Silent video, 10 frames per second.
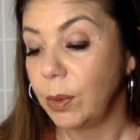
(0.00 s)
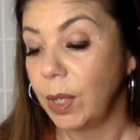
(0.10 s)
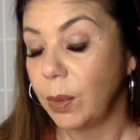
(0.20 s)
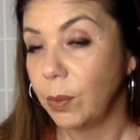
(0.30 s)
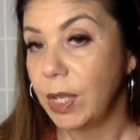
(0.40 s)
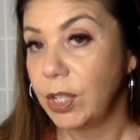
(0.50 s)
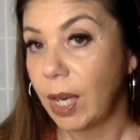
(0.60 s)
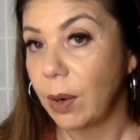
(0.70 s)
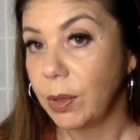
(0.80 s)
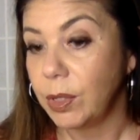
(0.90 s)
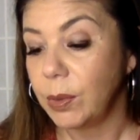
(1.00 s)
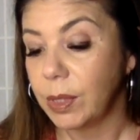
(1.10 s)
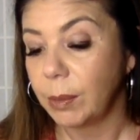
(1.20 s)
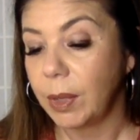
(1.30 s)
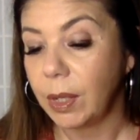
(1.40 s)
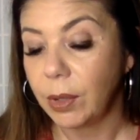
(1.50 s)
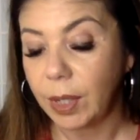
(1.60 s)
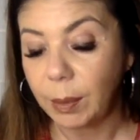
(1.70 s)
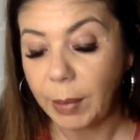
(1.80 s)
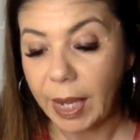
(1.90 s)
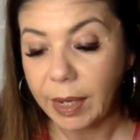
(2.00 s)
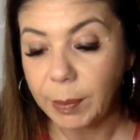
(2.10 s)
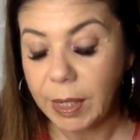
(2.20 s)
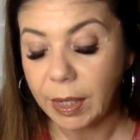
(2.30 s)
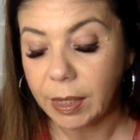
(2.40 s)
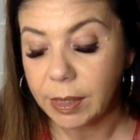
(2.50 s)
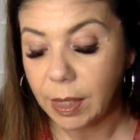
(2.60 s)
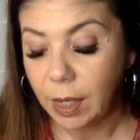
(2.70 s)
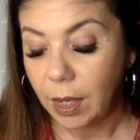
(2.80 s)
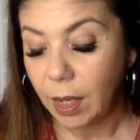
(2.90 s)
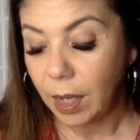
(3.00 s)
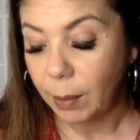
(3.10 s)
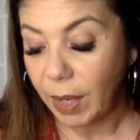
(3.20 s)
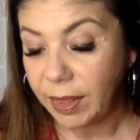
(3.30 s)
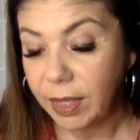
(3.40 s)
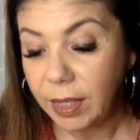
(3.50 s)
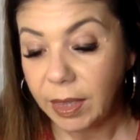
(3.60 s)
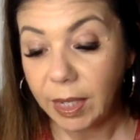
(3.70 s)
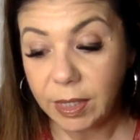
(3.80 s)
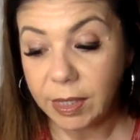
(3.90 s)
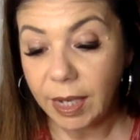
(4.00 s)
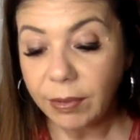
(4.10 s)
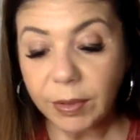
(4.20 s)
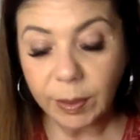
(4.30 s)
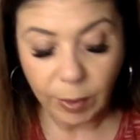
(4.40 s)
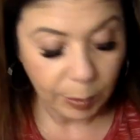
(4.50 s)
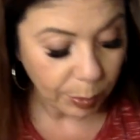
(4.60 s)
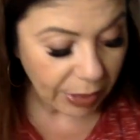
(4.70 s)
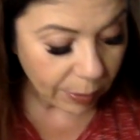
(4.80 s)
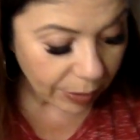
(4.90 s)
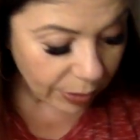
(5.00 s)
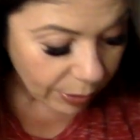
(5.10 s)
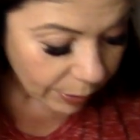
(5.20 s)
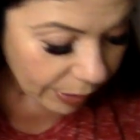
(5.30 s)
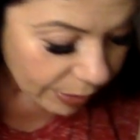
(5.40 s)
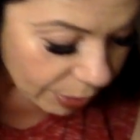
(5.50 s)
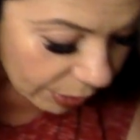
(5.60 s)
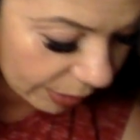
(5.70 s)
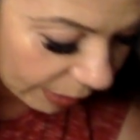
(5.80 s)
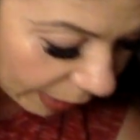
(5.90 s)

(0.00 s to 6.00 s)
you know, reach out or do something or come back, because I think they definitely want to be with you. It's just